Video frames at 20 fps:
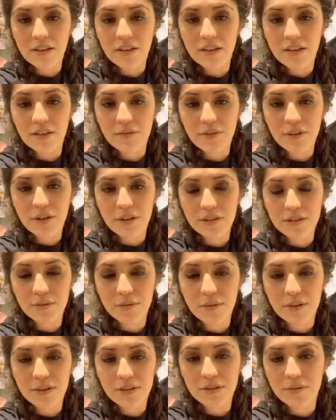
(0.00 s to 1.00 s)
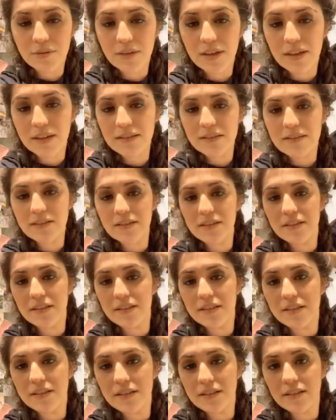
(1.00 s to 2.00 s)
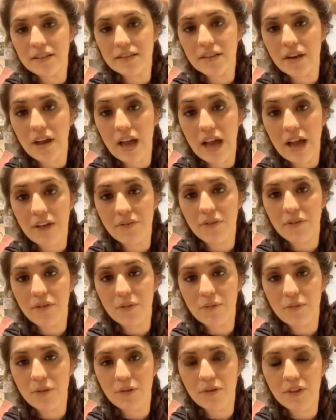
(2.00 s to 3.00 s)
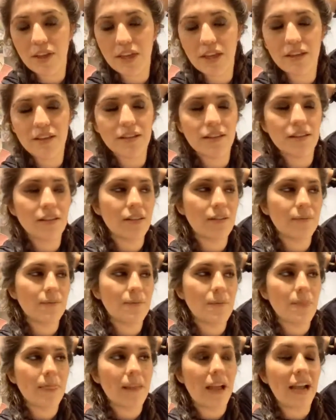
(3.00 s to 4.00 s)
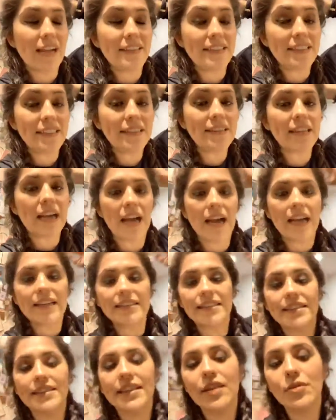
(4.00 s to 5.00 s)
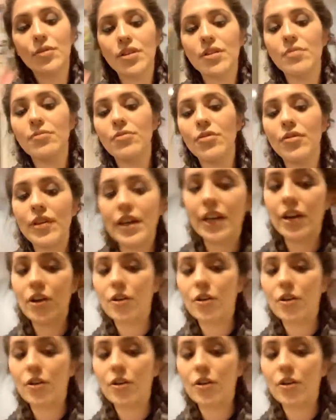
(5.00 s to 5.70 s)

And then forgot to watch the rest. He saw half of the movie. I did that. I did that with the movie